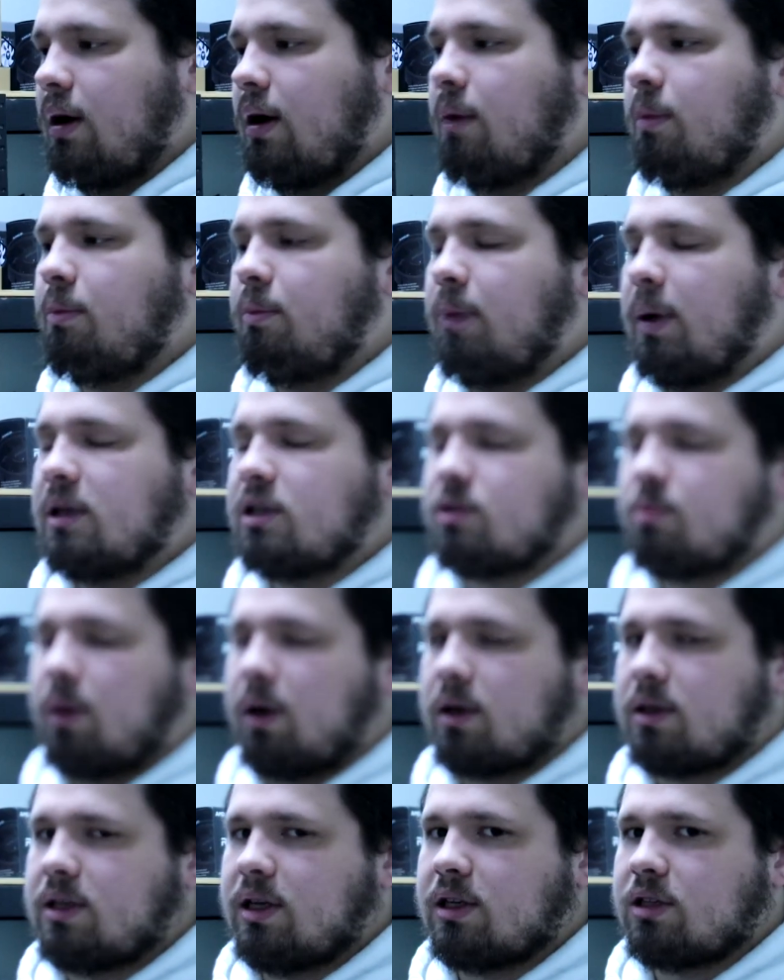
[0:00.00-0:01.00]
a
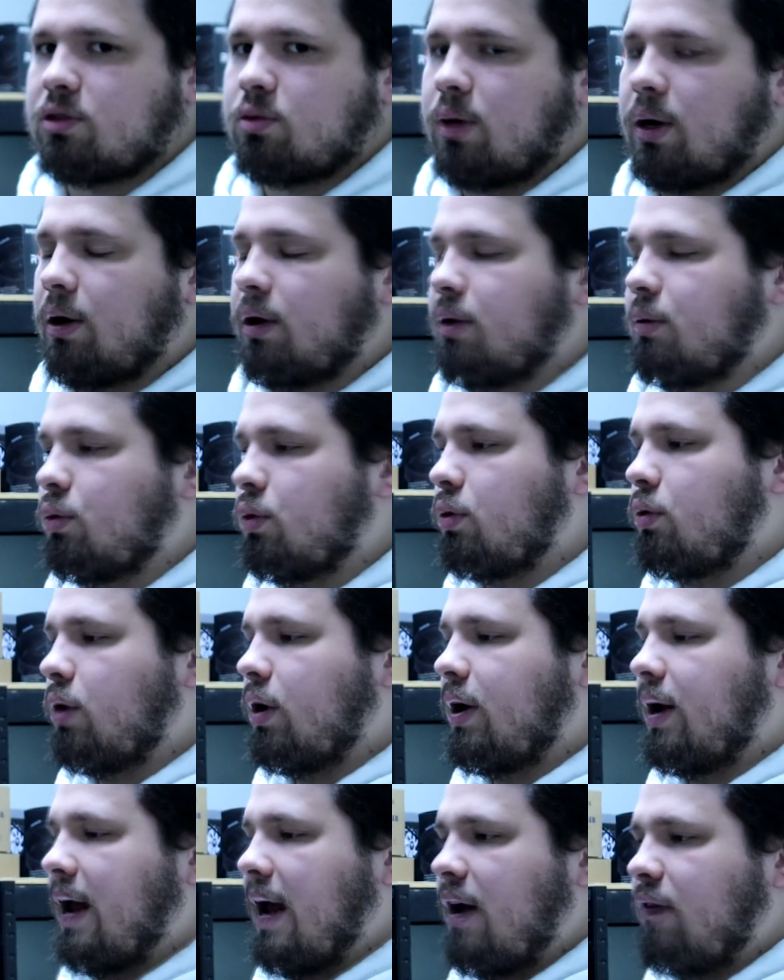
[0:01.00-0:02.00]
benchmark test where I would
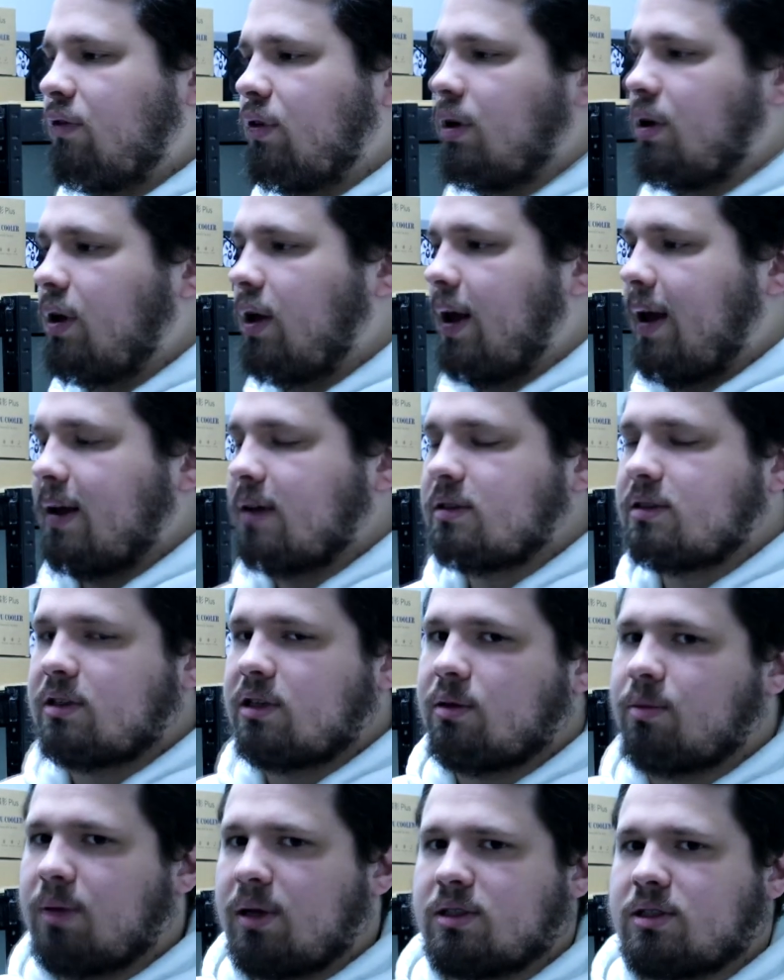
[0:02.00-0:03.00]
run Heaven and
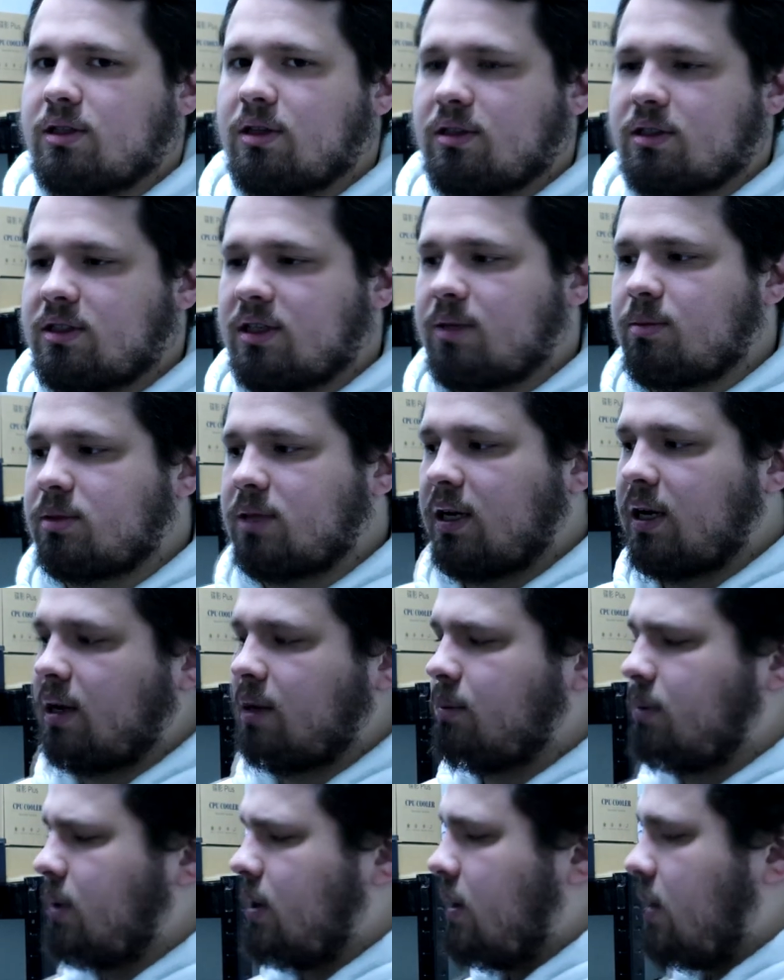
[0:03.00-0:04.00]
Cinebench at the same
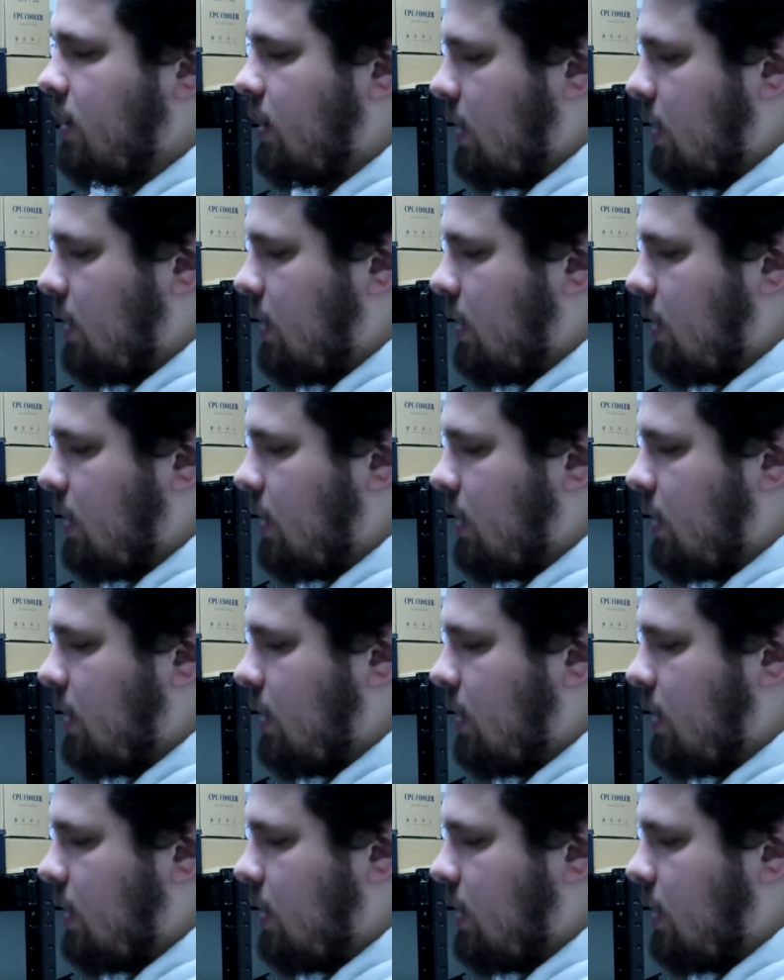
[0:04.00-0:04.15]
time